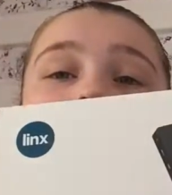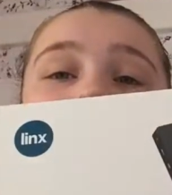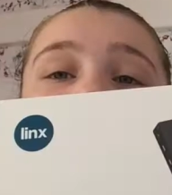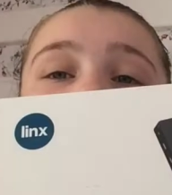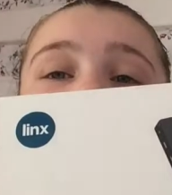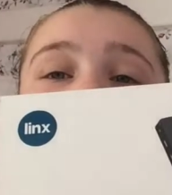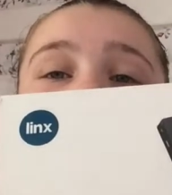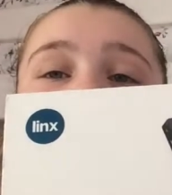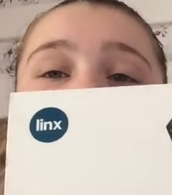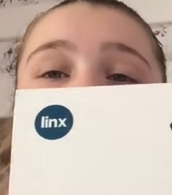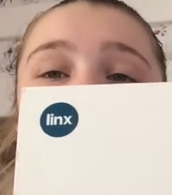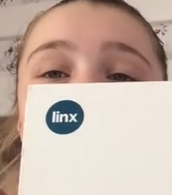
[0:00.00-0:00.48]

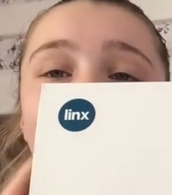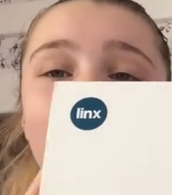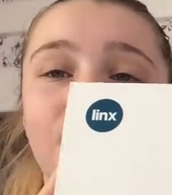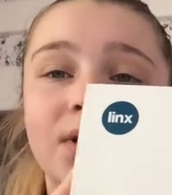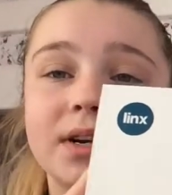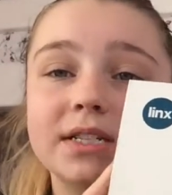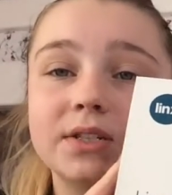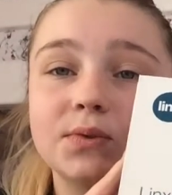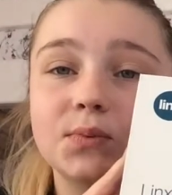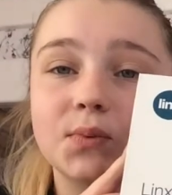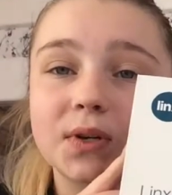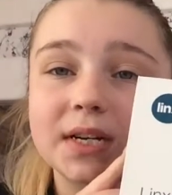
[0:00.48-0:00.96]
And I've
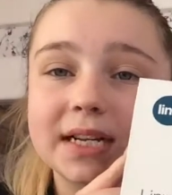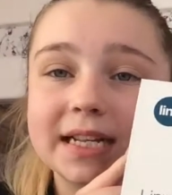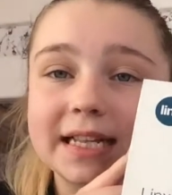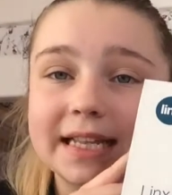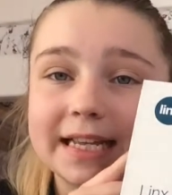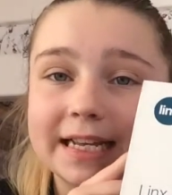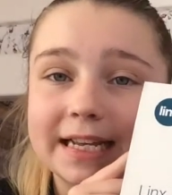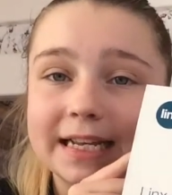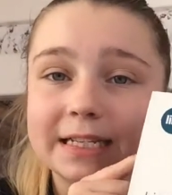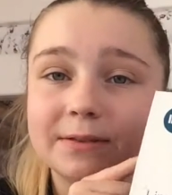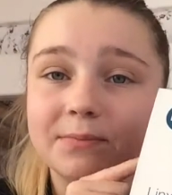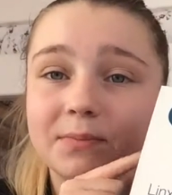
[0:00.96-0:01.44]
wanted one of
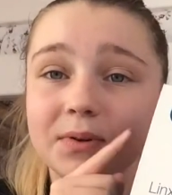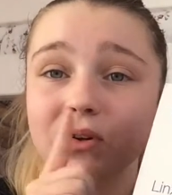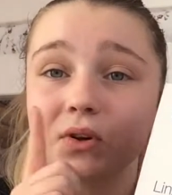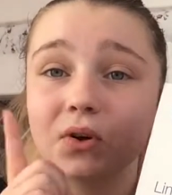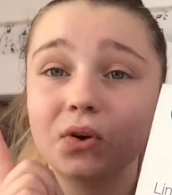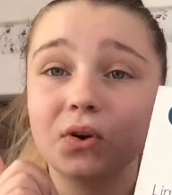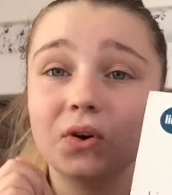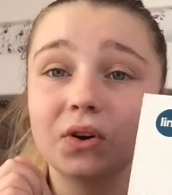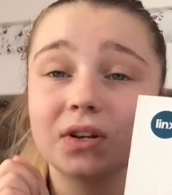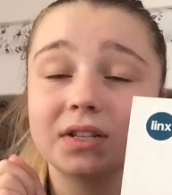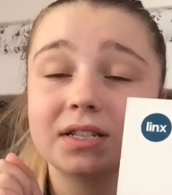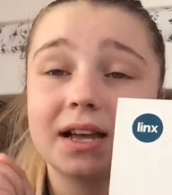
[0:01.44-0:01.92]
these
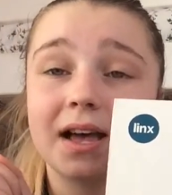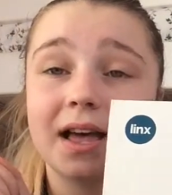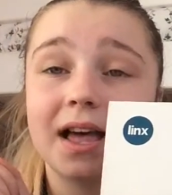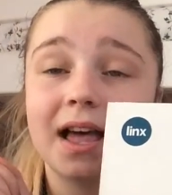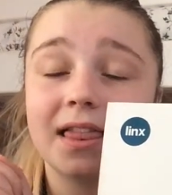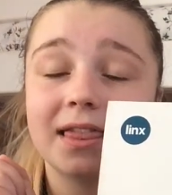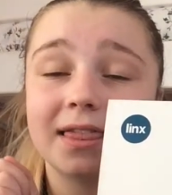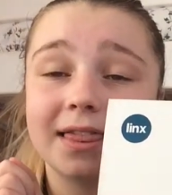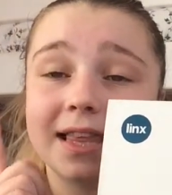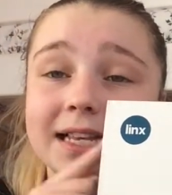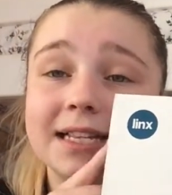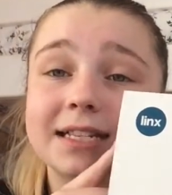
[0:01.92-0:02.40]
because
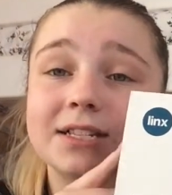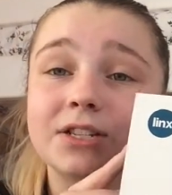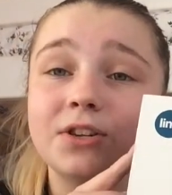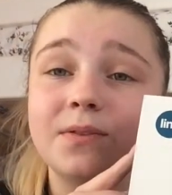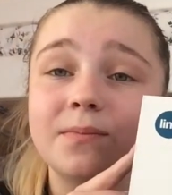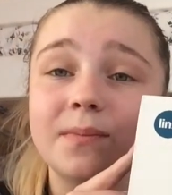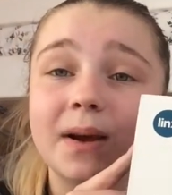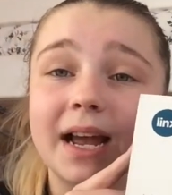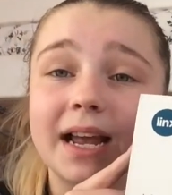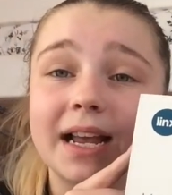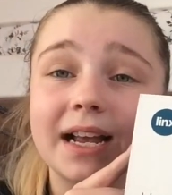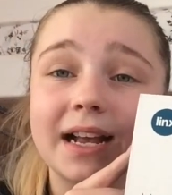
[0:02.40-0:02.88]
this
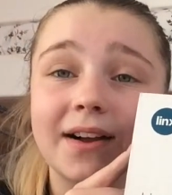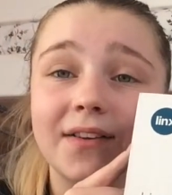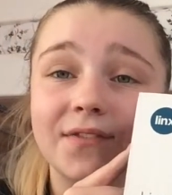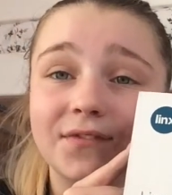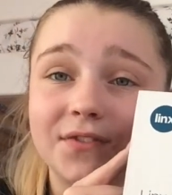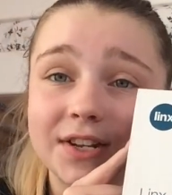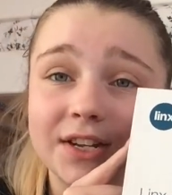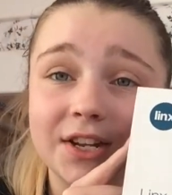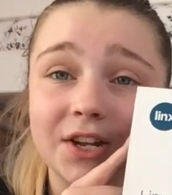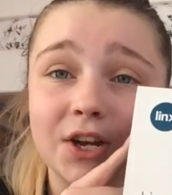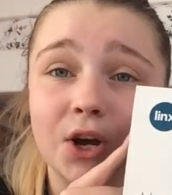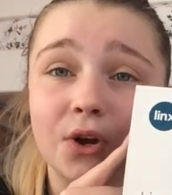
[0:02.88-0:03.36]
could make
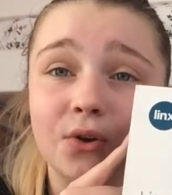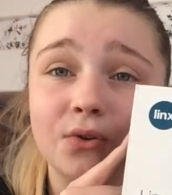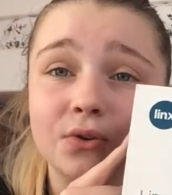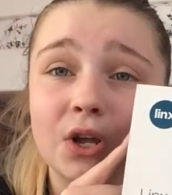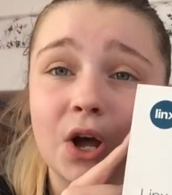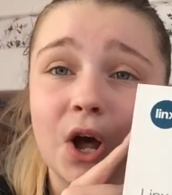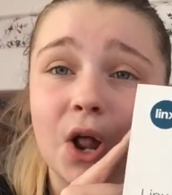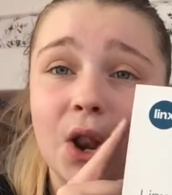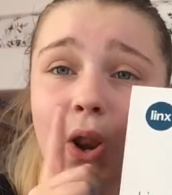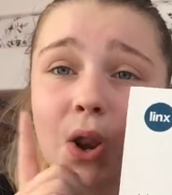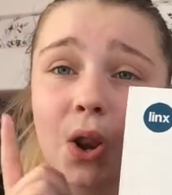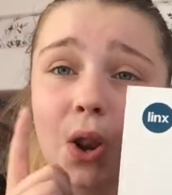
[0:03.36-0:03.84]

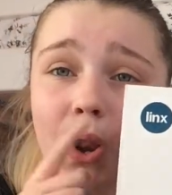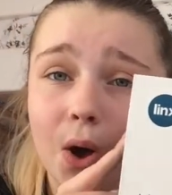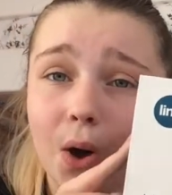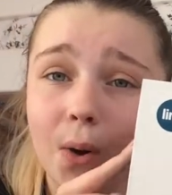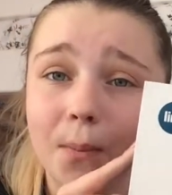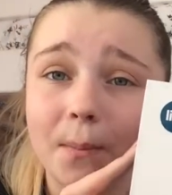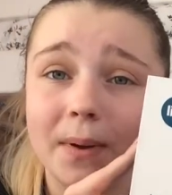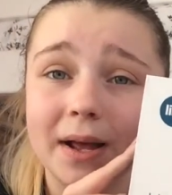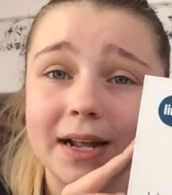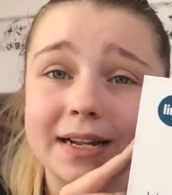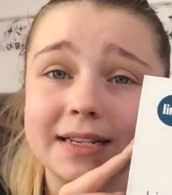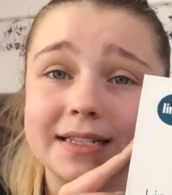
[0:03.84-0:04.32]
videos a
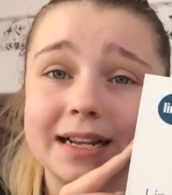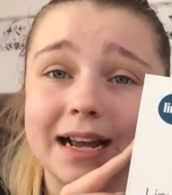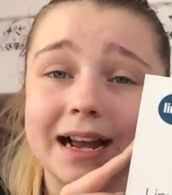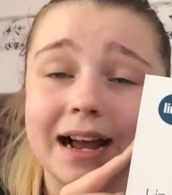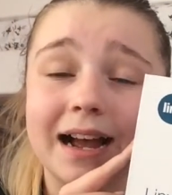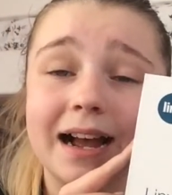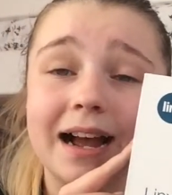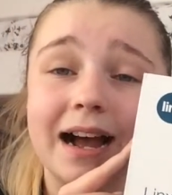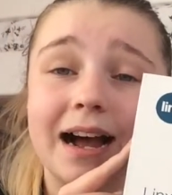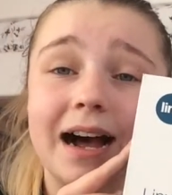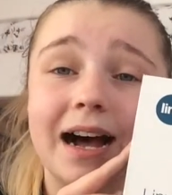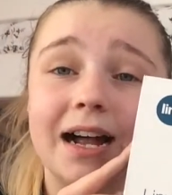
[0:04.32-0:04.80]
lot
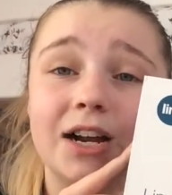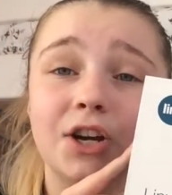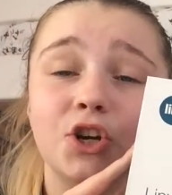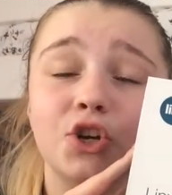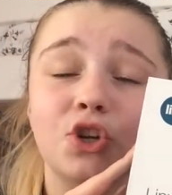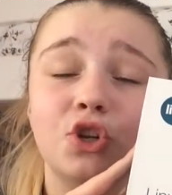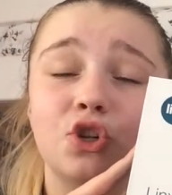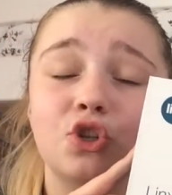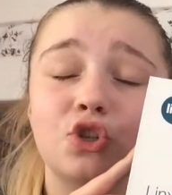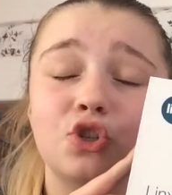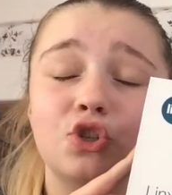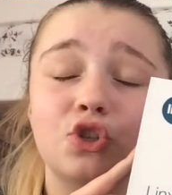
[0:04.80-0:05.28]
better and
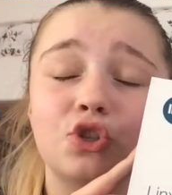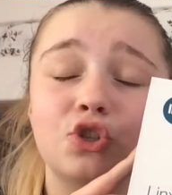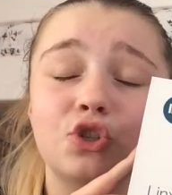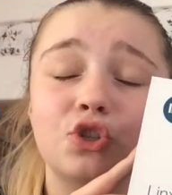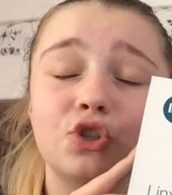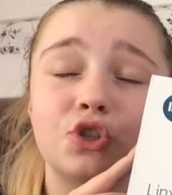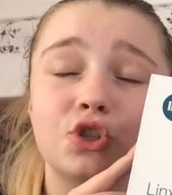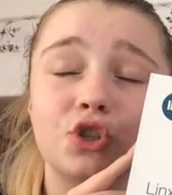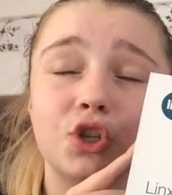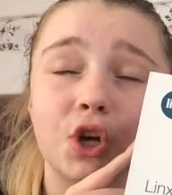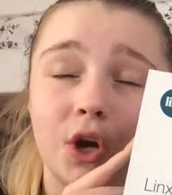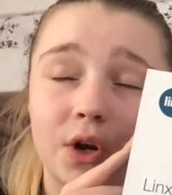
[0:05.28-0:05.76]

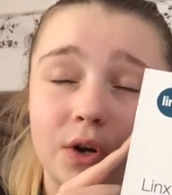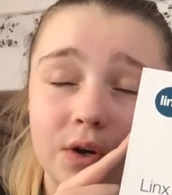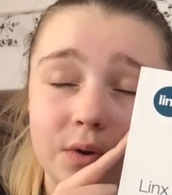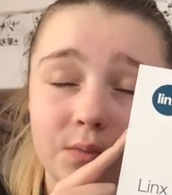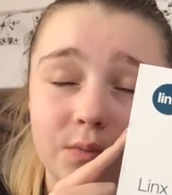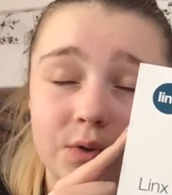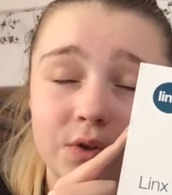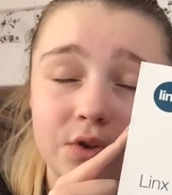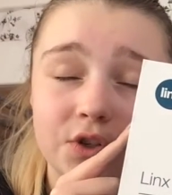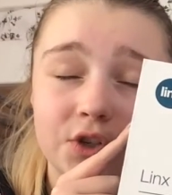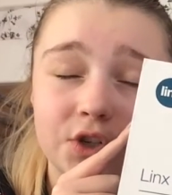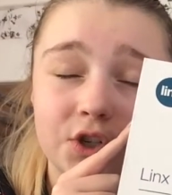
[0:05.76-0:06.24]
so
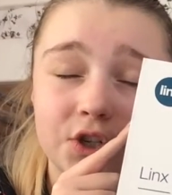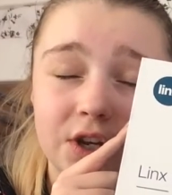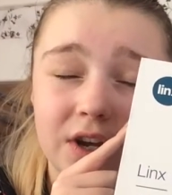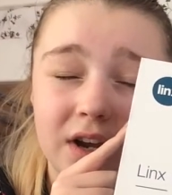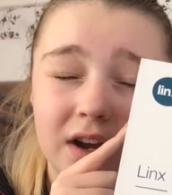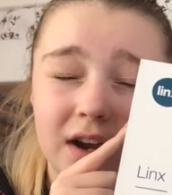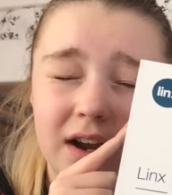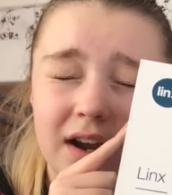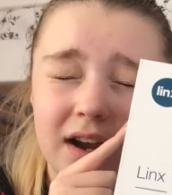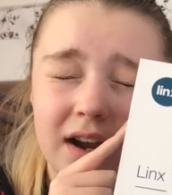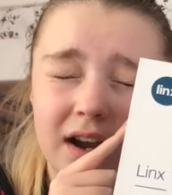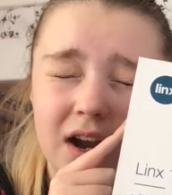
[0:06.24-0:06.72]
much better.